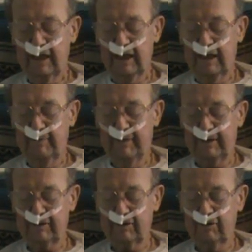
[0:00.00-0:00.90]
And
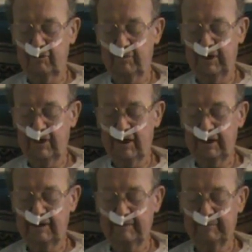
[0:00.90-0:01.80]
about noon,
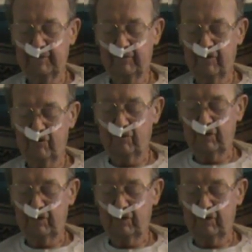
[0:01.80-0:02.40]
midnight, the phone